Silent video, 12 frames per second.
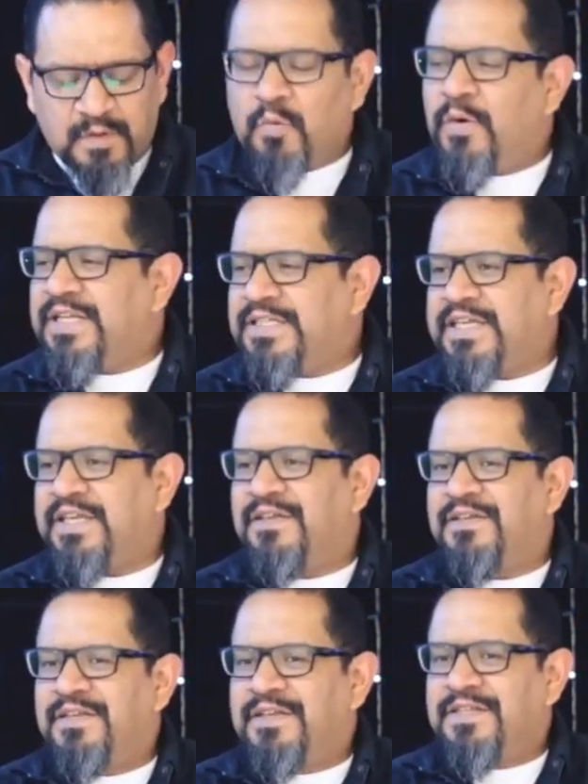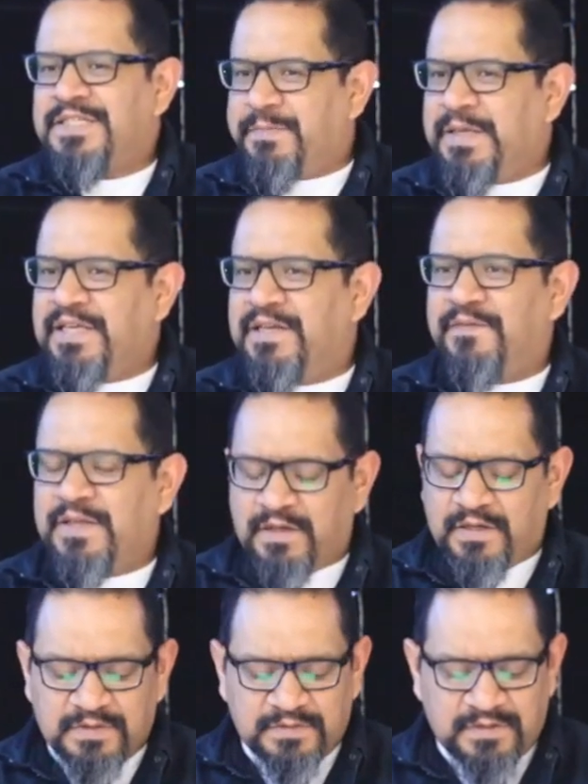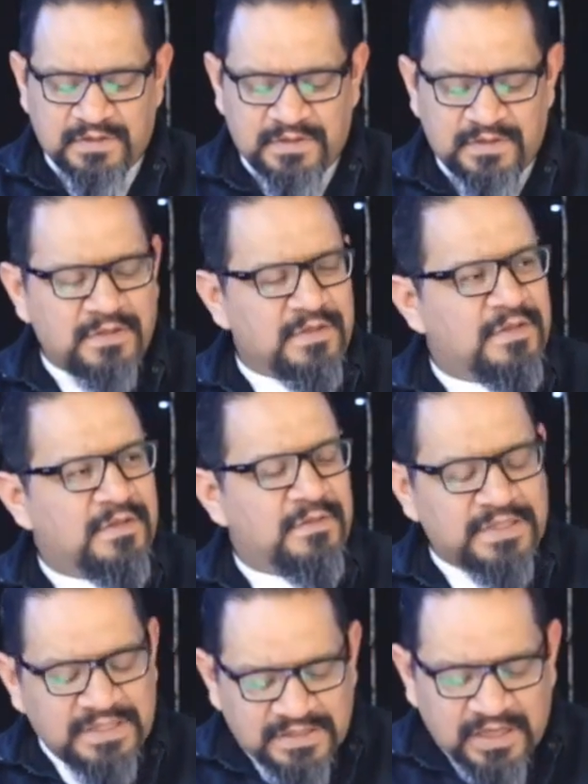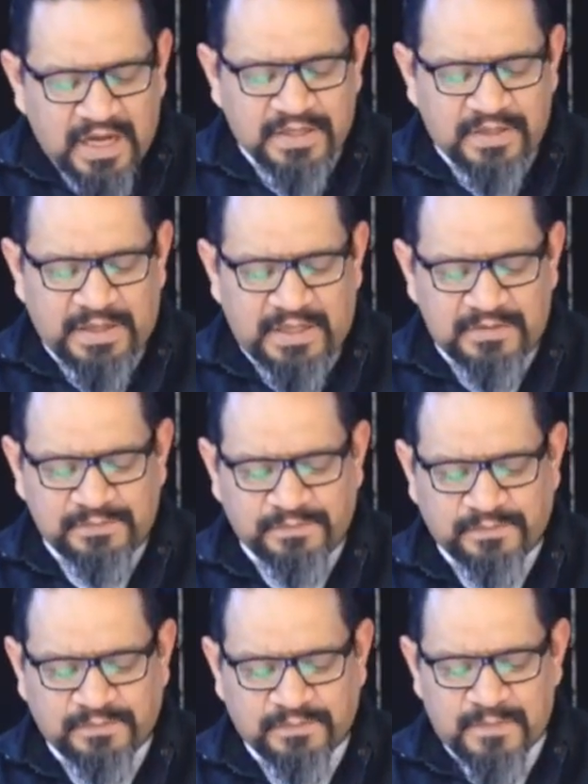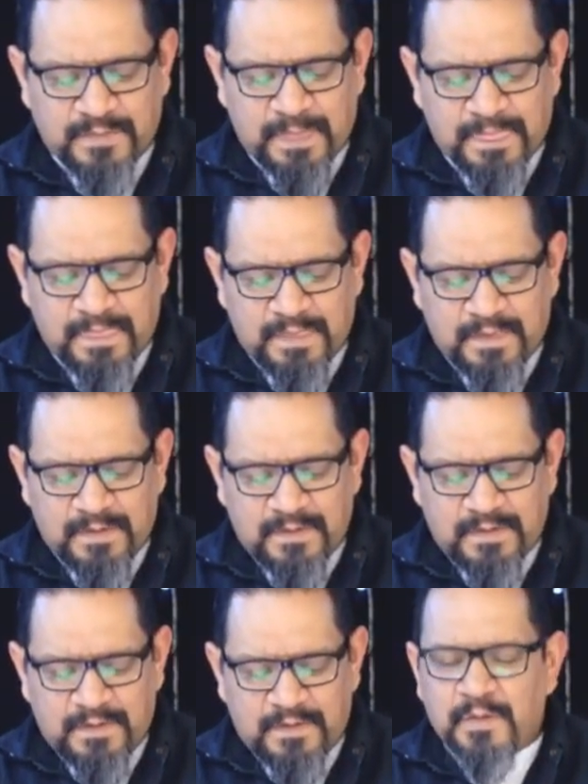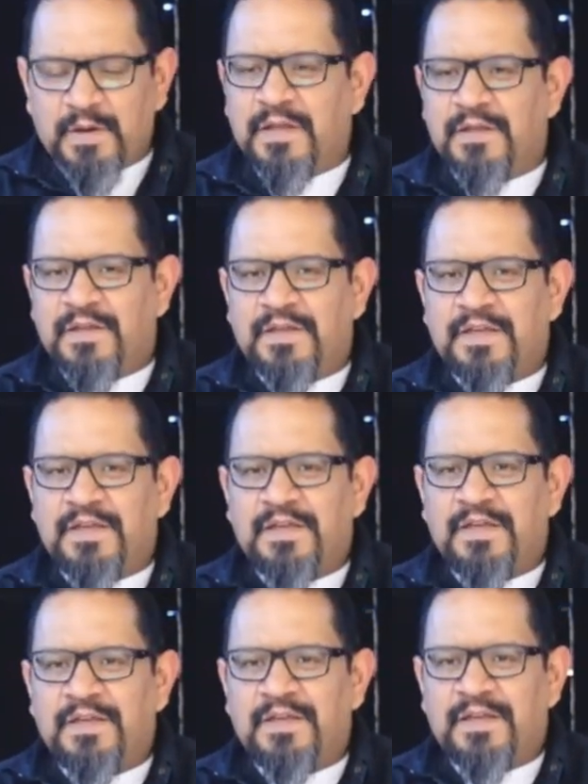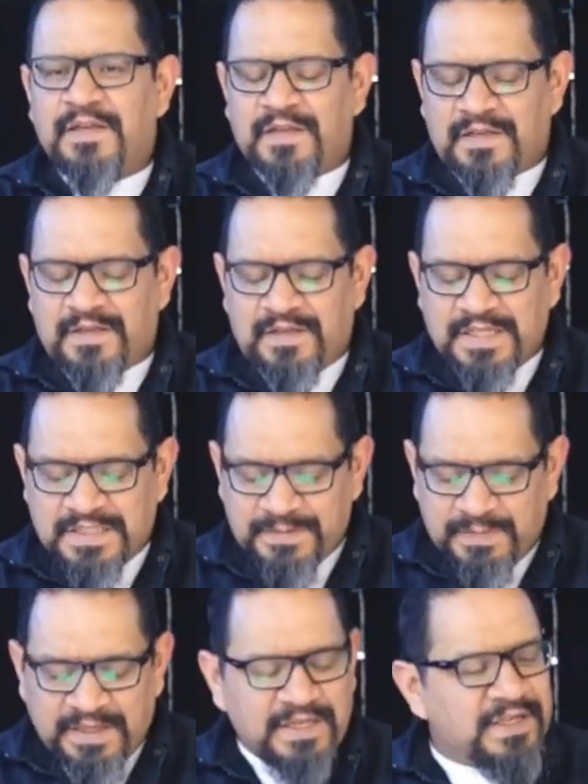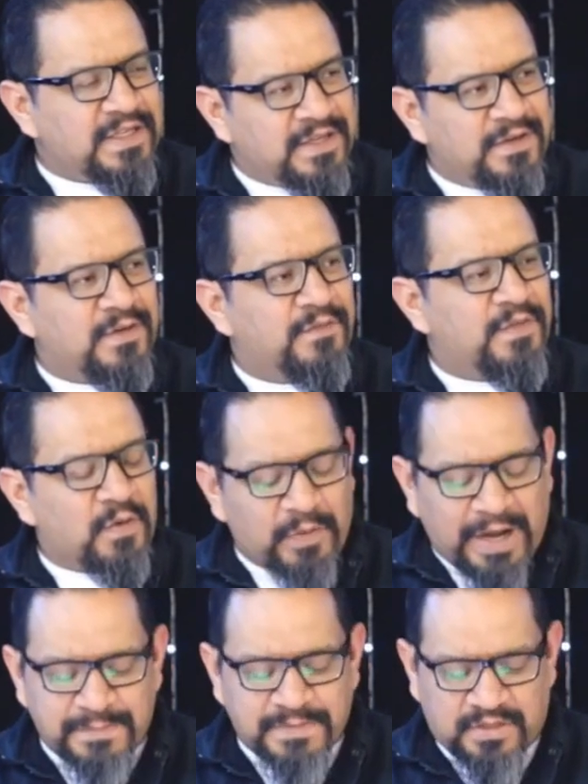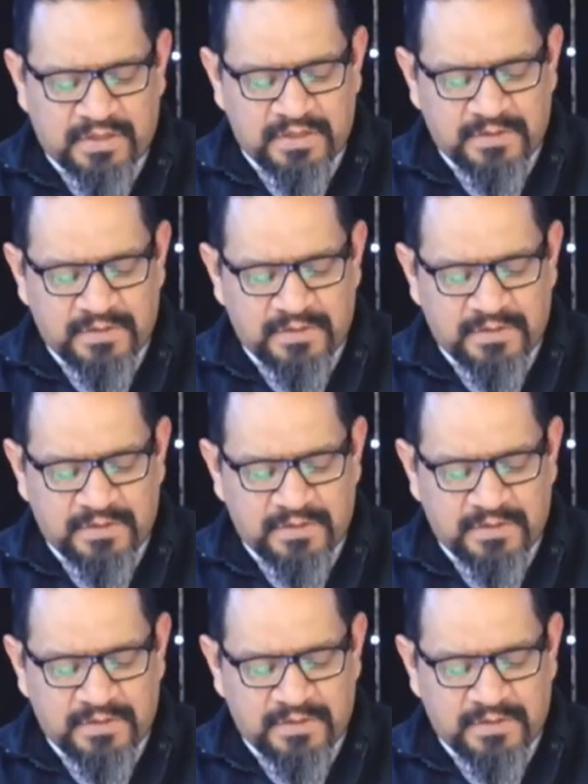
What is he speaking of here? What is he talking about? Well, he's speaking here of the rapture.